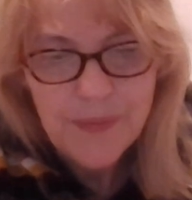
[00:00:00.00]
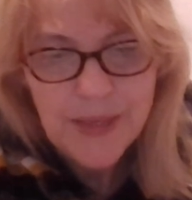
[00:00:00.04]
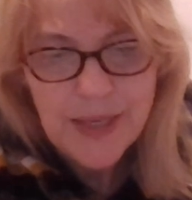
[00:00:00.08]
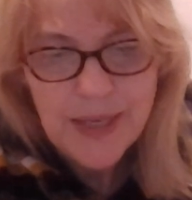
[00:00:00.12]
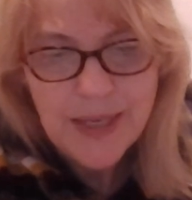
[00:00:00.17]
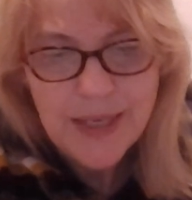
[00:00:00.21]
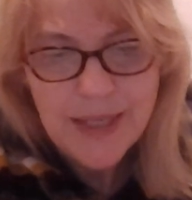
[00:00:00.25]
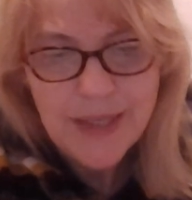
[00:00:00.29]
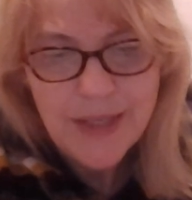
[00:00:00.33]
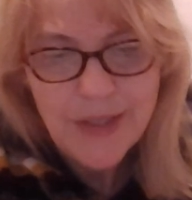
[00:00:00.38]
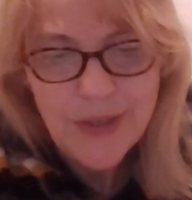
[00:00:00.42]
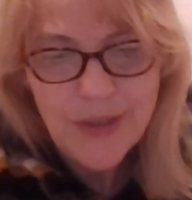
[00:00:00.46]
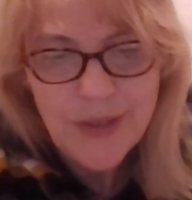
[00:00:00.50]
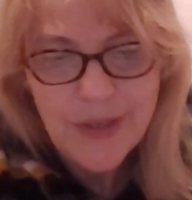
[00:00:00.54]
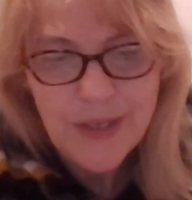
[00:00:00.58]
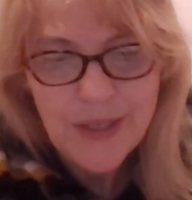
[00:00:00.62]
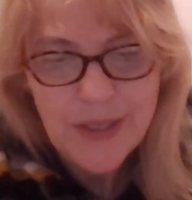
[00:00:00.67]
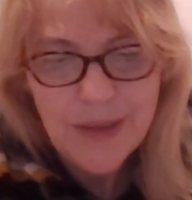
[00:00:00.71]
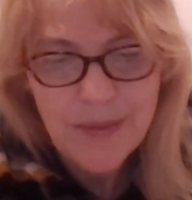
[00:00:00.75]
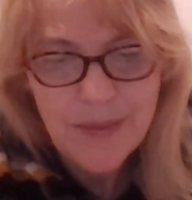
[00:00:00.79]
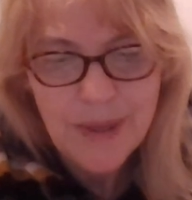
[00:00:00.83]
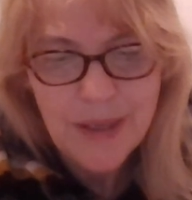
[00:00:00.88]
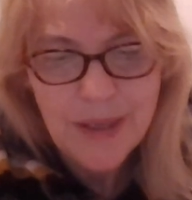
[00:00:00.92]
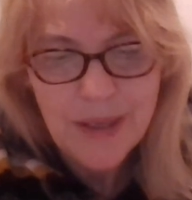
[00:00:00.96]
He stood in
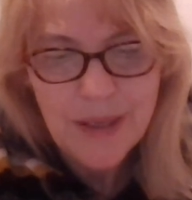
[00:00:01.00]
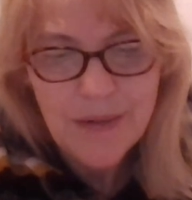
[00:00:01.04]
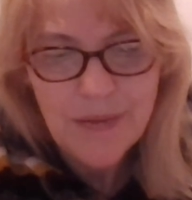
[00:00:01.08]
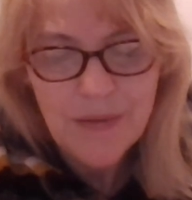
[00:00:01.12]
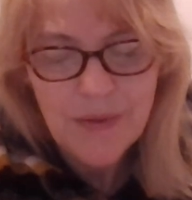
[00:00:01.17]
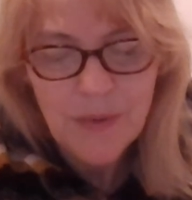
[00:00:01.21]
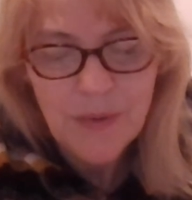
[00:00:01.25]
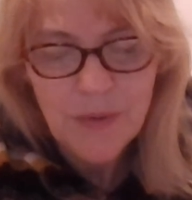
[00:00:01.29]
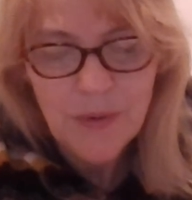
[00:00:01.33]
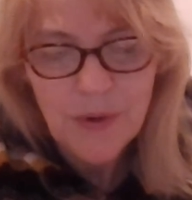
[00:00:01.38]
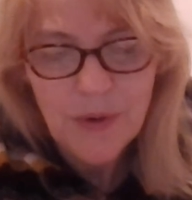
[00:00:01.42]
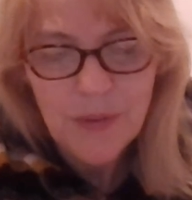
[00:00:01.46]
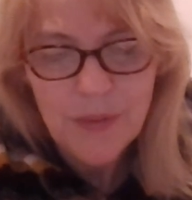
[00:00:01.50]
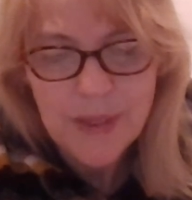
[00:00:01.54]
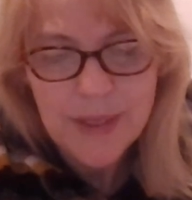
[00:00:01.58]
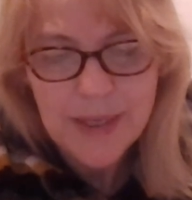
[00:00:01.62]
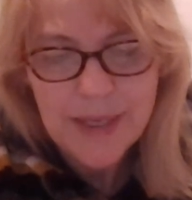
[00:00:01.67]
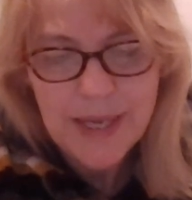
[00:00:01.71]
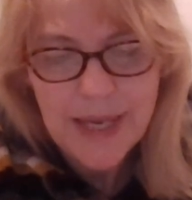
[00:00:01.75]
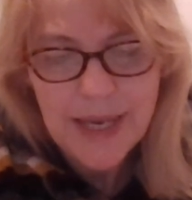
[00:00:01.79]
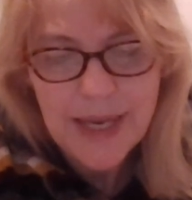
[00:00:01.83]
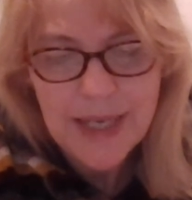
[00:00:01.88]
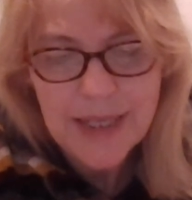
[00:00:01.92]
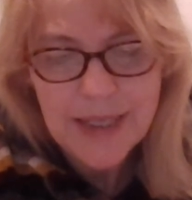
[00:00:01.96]
the middle of the room and
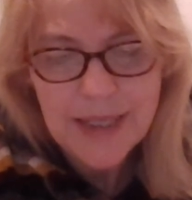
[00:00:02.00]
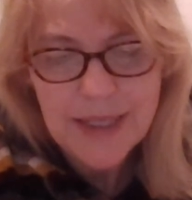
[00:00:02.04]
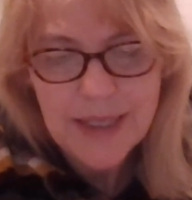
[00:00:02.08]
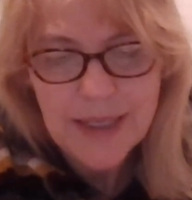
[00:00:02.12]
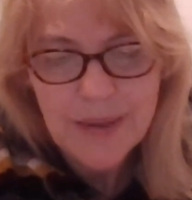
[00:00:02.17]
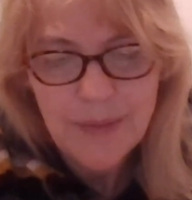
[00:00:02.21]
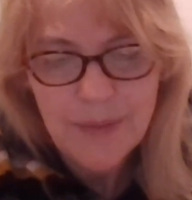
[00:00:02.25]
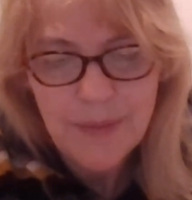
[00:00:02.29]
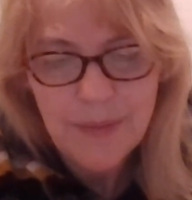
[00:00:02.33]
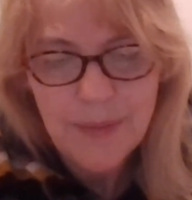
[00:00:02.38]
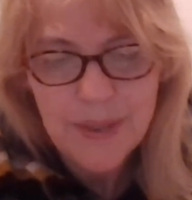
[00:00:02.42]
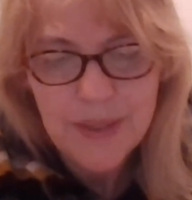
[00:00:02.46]
gazed in